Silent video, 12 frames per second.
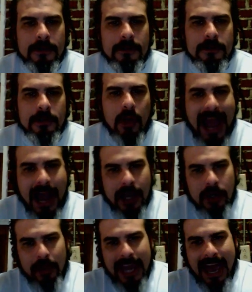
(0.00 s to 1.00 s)
So how
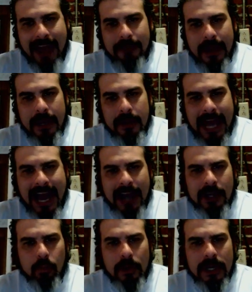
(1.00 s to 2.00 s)
can
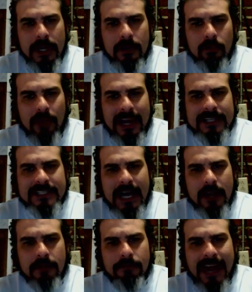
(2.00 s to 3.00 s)
we
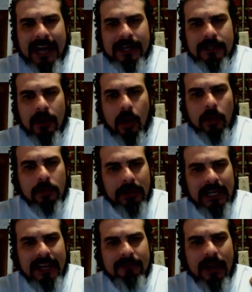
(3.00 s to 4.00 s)
reconcile the fact or the
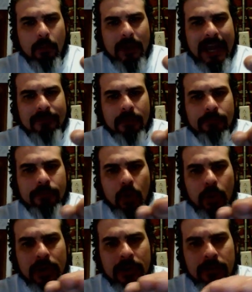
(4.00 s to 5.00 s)
belief that we have a
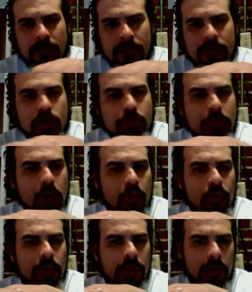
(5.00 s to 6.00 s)
fluid,
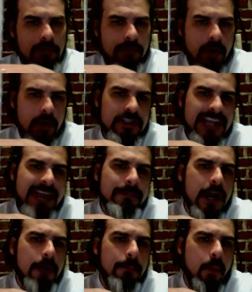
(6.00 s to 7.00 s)
smooth universe, same at
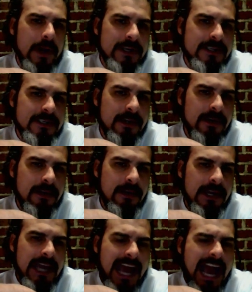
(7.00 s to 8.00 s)
all points?
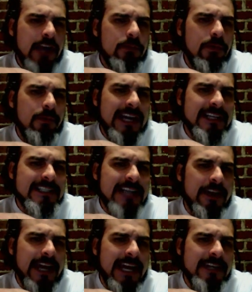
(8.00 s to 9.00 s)
How can we
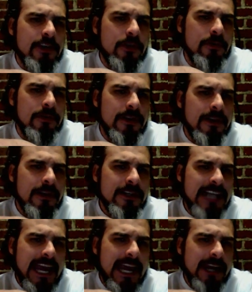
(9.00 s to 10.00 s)
reconcile that to
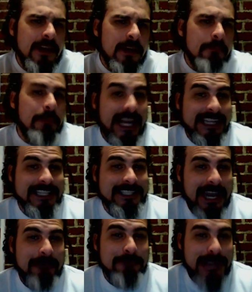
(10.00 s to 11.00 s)
saying, but at the
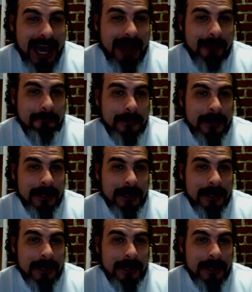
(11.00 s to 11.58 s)
same time,